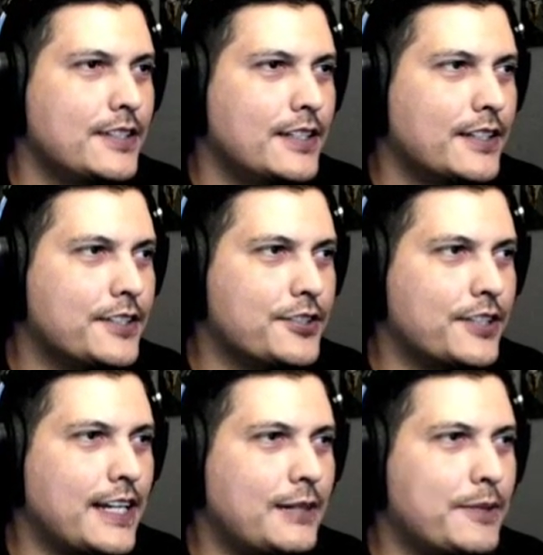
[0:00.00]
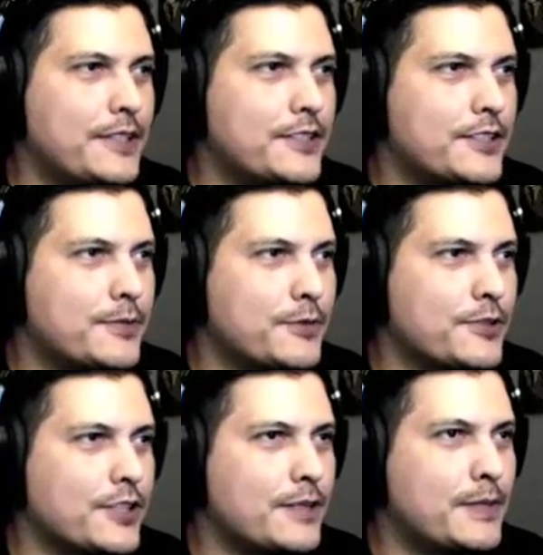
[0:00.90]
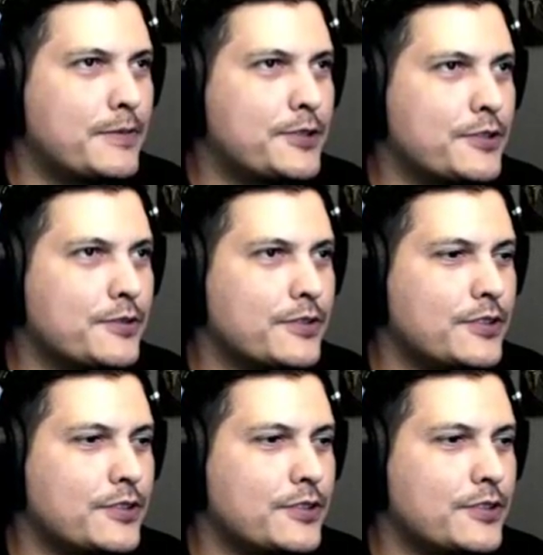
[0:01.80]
Because your gateways are supposed to come up soon.